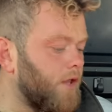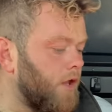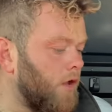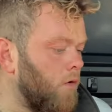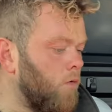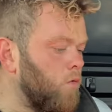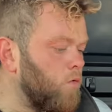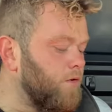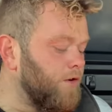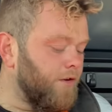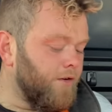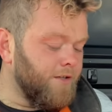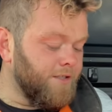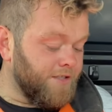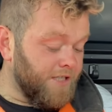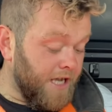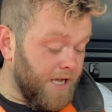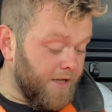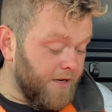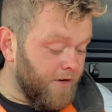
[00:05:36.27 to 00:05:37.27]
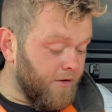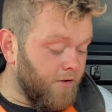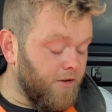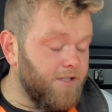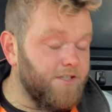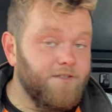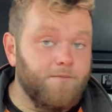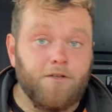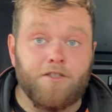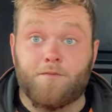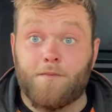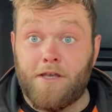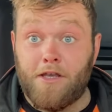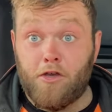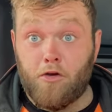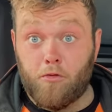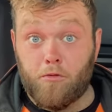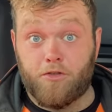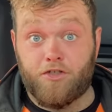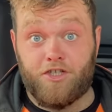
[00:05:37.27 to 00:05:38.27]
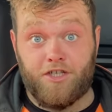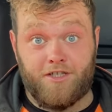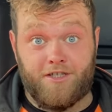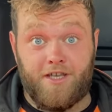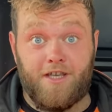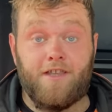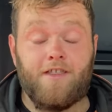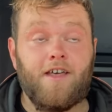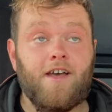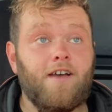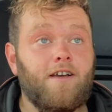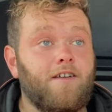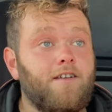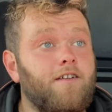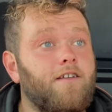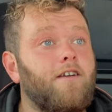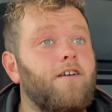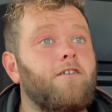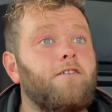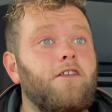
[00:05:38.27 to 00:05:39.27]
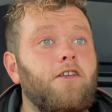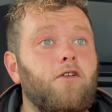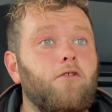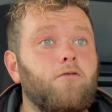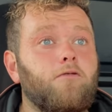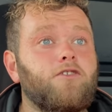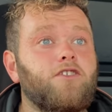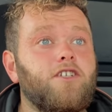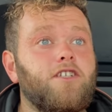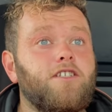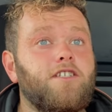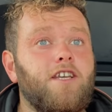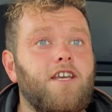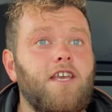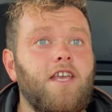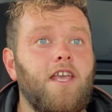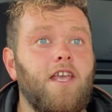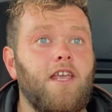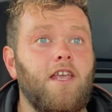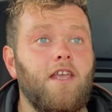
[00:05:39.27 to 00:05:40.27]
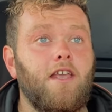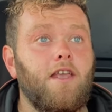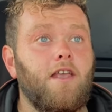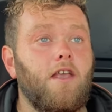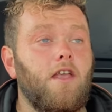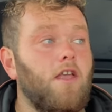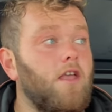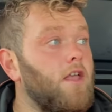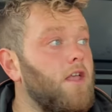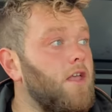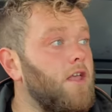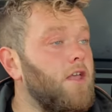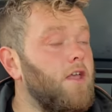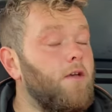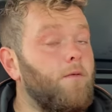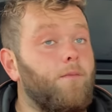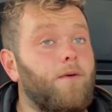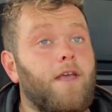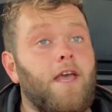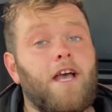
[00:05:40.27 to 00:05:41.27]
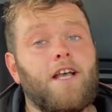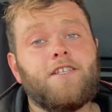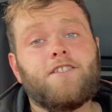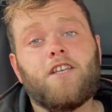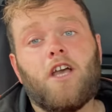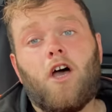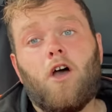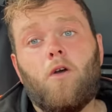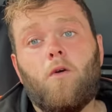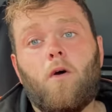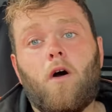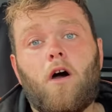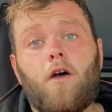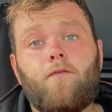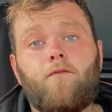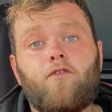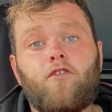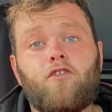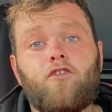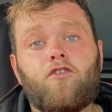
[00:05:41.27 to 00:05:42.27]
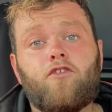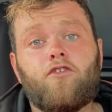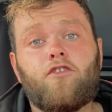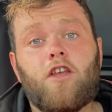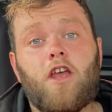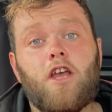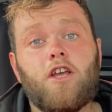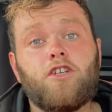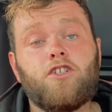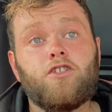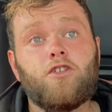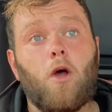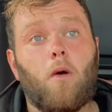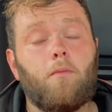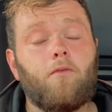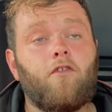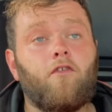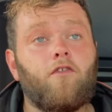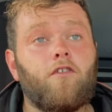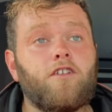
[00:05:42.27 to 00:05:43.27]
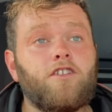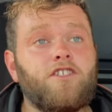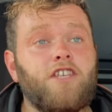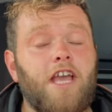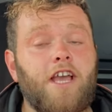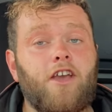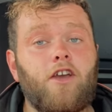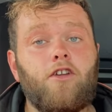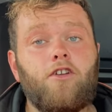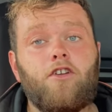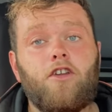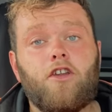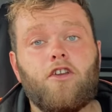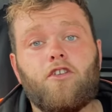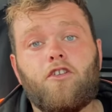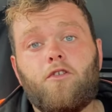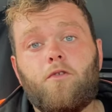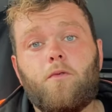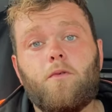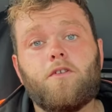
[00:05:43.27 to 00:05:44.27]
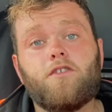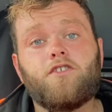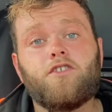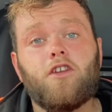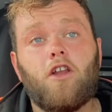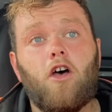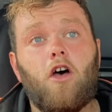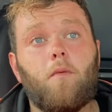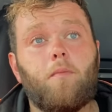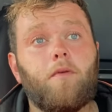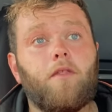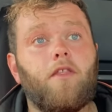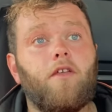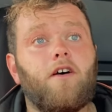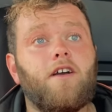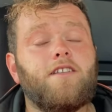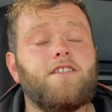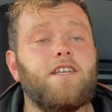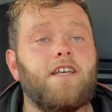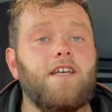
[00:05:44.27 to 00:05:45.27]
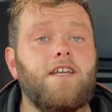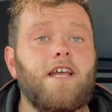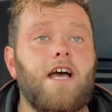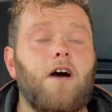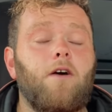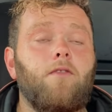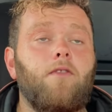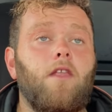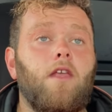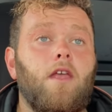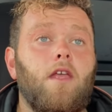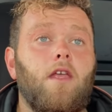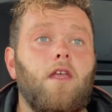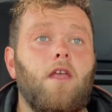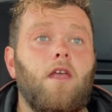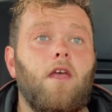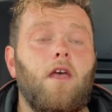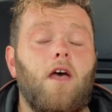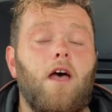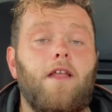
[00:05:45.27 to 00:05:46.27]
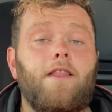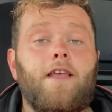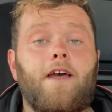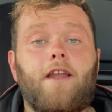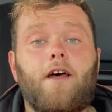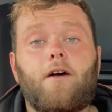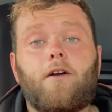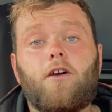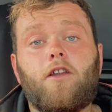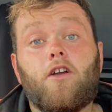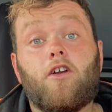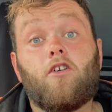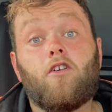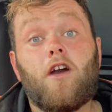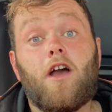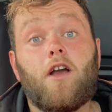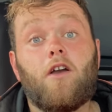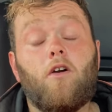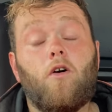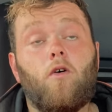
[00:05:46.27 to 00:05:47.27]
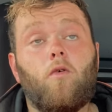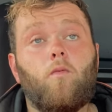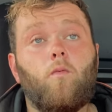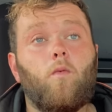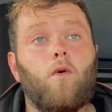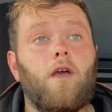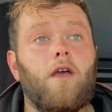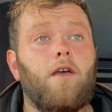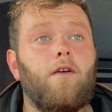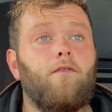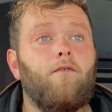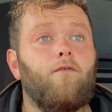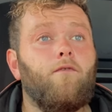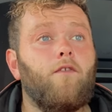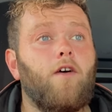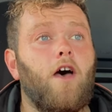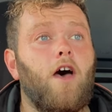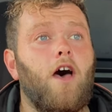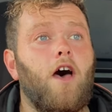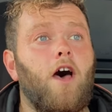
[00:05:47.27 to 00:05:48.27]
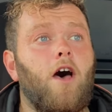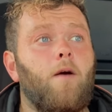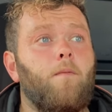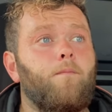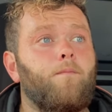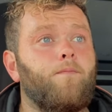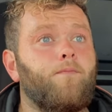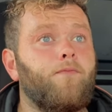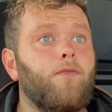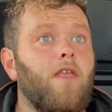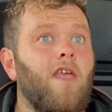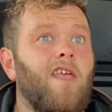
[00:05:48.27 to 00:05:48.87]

Oh, nice that, nice. Must be Yorkshire tea, that. Only Yorkshire tea. But yeah, so I've just stopped for a second to slurp my tea down. And then I'm going to crack on with um,